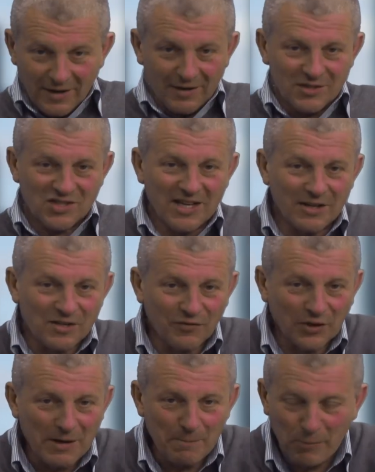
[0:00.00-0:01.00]
Sounds a
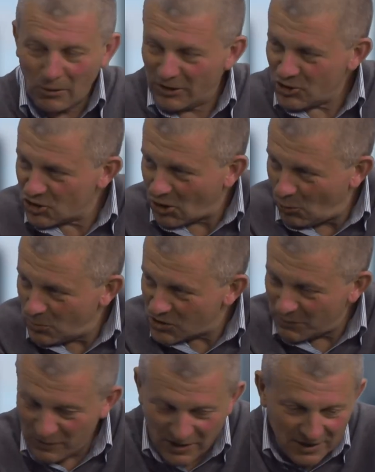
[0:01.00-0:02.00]
very bullish call
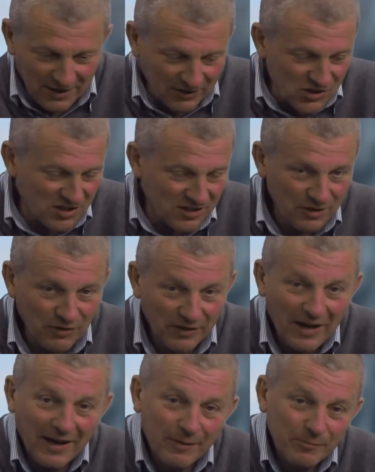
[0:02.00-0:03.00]
to me, young
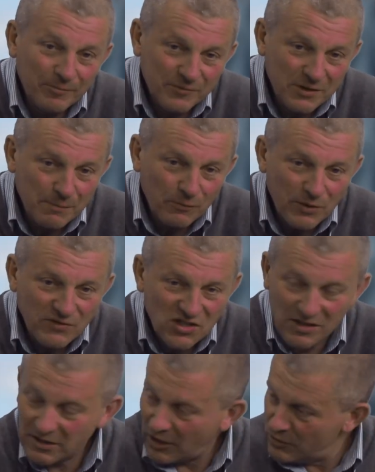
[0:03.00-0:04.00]
Stephen. And we've
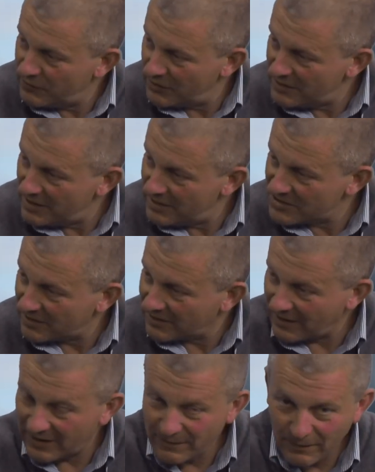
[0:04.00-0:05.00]
seen over the years,
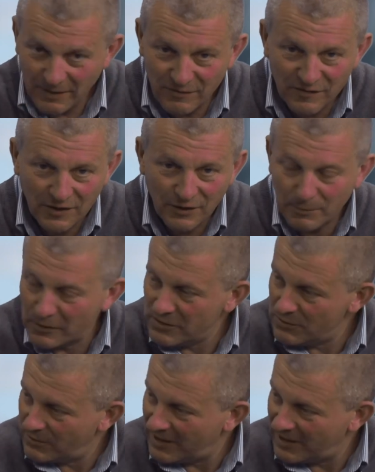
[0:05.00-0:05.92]
okay, invariably you